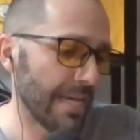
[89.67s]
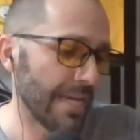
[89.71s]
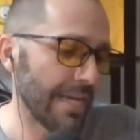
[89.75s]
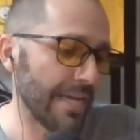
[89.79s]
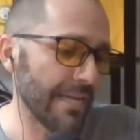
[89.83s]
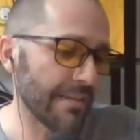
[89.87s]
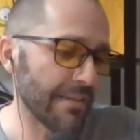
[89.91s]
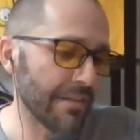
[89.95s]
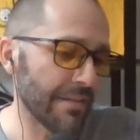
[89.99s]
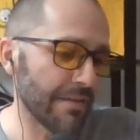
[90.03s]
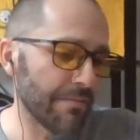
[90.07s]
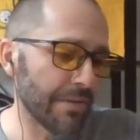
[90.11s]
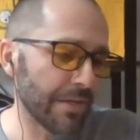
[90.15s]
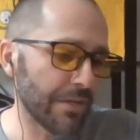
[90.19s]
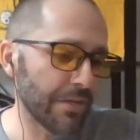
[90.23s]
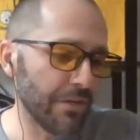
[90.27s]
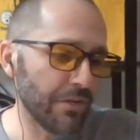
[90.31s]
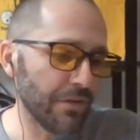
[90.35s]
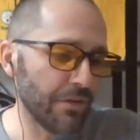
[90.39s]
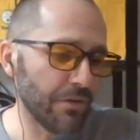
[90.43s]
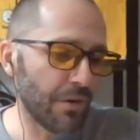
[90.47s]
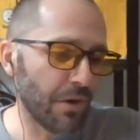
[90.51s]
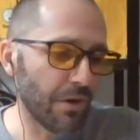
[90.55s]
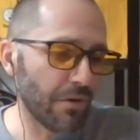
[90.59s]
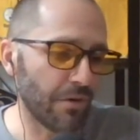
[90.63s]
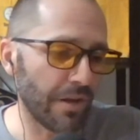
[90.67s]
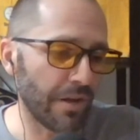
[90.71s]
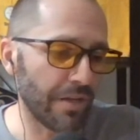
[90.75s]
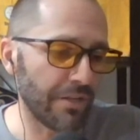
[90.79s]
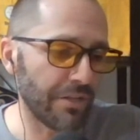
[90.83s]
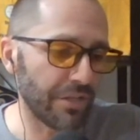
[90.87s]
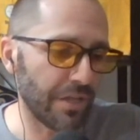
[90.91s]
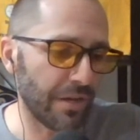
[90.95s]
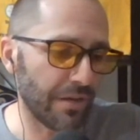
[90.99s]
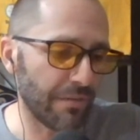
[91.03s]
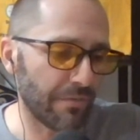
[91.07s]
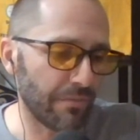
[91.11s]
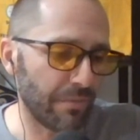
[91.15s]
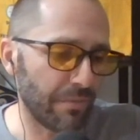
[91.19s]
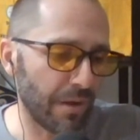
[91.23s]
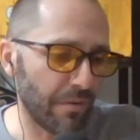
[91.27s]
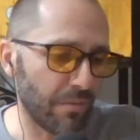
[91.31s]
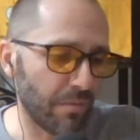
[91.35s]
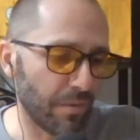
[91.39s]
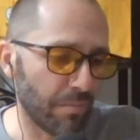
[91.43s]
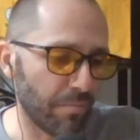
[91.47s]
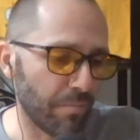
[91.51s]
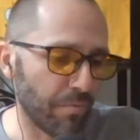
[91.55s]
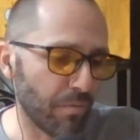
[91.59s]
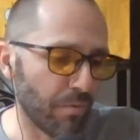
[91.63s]
Ethan McNew. All right, Jeff. Read a
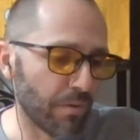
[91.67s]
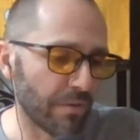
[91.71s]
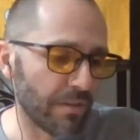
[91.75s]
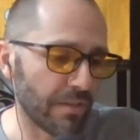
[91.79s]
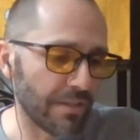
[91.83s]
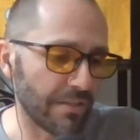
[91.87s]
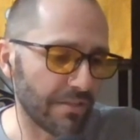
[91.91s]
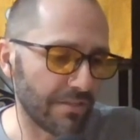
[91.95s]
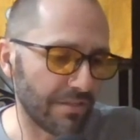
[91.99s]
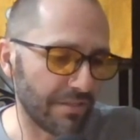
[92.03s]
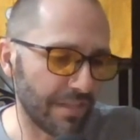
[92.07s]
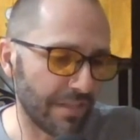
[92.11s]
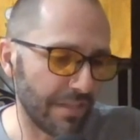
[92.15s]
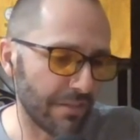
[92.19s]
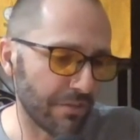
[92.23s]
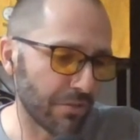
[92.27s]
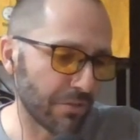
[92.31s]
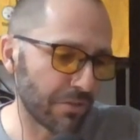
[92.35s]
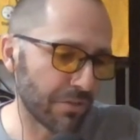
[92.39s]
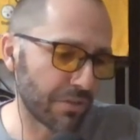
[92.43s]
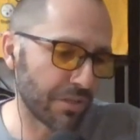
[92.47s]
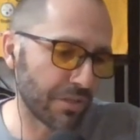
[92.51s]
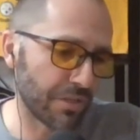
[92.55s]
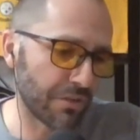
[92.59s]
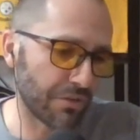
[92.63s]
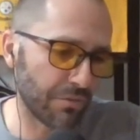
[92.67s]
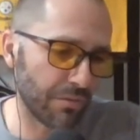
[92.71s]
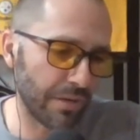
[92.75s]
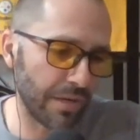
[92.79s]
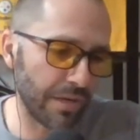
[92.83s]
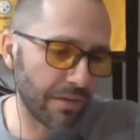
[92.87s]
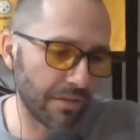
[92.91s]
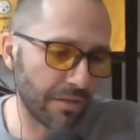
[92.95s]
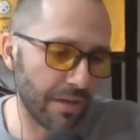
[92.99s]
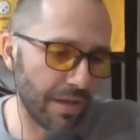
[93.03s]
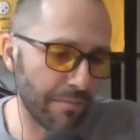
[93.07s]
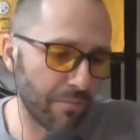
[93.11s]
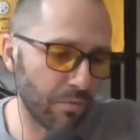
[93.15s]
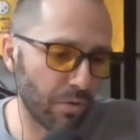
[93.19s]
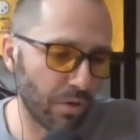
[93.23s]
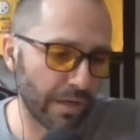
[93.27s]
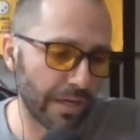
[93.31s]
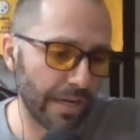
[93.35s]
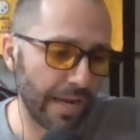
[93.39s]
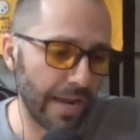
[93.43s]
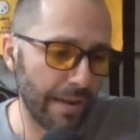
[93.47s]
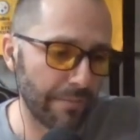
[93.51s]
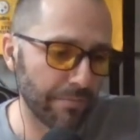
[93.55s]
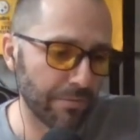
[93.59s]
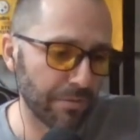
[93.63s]
report that Steelers can create a lot more
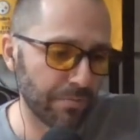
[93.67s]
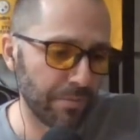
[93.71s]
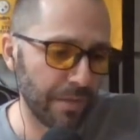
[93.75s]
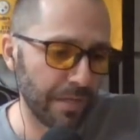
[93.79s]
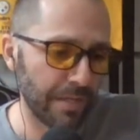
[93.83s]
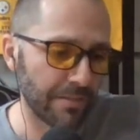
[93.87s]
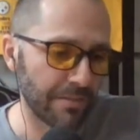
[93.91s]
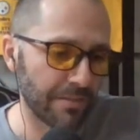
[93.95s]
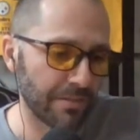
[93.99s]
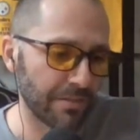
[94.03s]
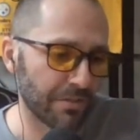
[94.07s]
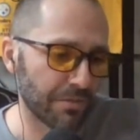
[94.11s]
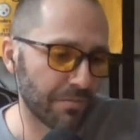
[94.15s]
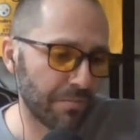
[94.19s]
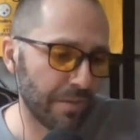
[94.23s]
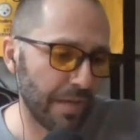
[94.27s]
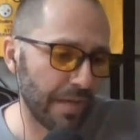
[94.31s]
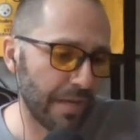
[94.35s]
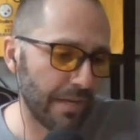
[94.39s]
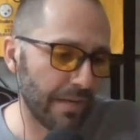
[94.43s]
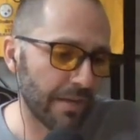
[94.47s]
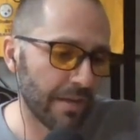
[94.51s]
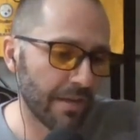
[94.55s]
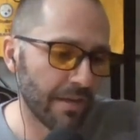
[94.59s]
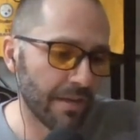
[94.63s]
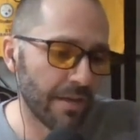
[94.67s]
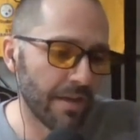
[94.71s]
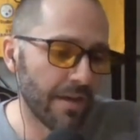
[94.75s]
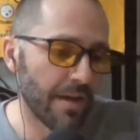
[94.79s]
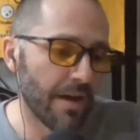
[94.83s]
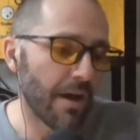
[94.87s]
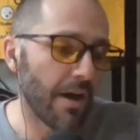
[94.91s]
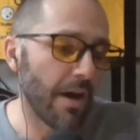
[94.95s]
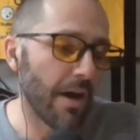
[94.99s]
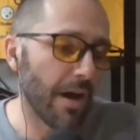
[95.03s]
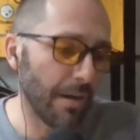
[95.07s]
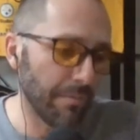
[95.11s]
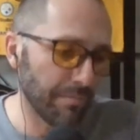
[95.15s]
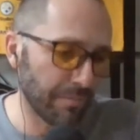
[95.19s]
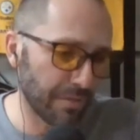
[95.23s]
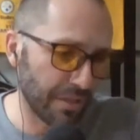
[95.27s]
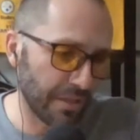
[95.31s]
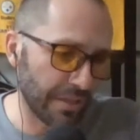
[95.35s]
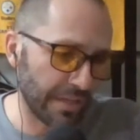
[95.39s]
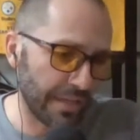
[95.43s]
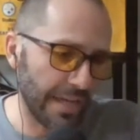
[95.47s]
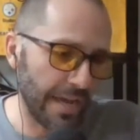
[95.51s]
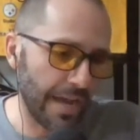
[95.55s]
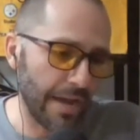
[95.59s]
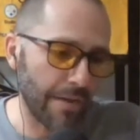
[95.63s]
cap space to spend up to
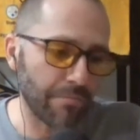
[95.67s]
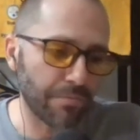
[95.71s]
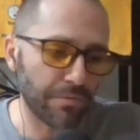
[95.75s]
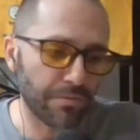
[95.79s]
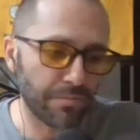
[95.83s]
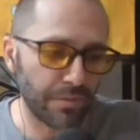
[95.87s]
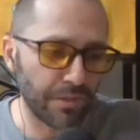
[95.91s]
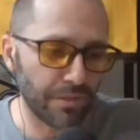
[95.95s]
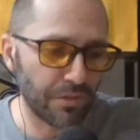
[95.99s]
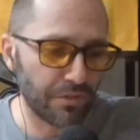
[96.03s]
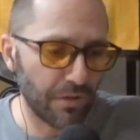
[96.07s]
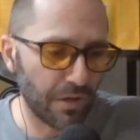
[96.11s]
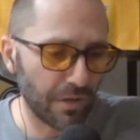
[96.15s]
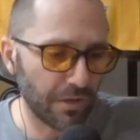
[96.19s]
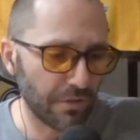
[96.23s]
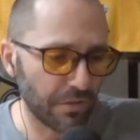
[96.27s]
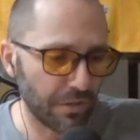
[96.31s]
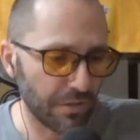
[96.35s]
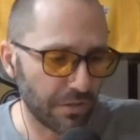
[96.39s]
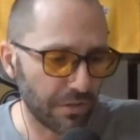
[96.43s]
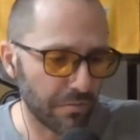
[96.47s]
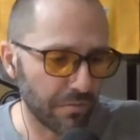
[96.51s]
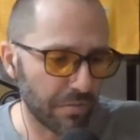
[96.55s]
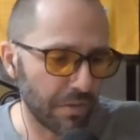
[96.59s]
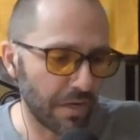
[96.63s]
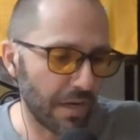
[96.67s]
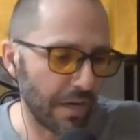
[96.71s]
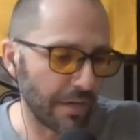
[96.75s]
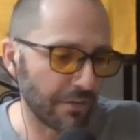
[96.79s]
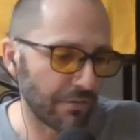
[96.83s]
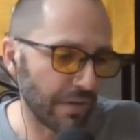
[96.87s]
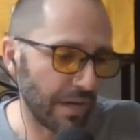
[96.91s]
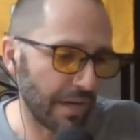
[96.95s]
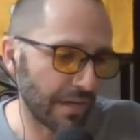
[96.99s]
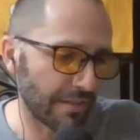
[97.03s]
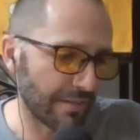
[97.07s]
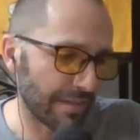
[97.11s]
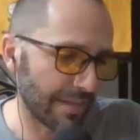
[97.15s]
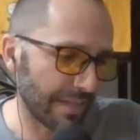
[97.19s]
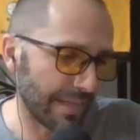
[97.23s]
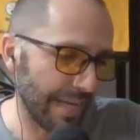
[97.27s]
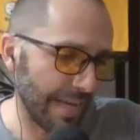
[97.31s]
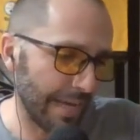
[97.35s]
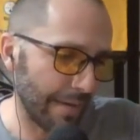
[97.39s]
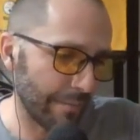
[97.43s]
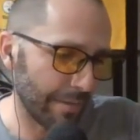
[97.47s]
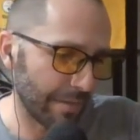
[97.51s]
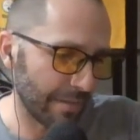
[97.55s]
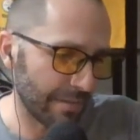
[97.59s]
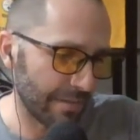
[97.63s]
the cap with restructuring some contracts and a
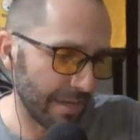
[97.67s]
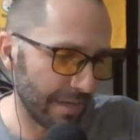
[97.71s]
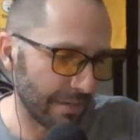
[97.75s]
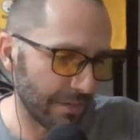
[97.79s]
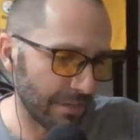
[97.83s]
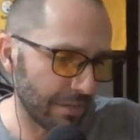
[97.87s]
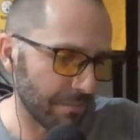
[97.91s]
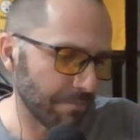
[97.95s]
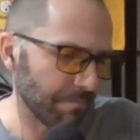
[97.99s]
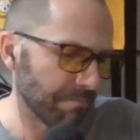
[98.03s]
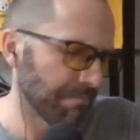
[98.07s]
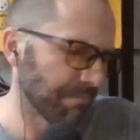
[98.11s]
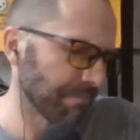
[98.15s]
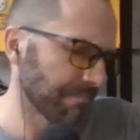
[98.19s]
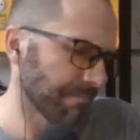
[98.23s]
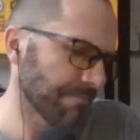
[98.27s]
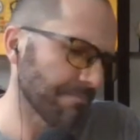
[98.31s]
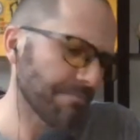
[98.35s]
Cam extension.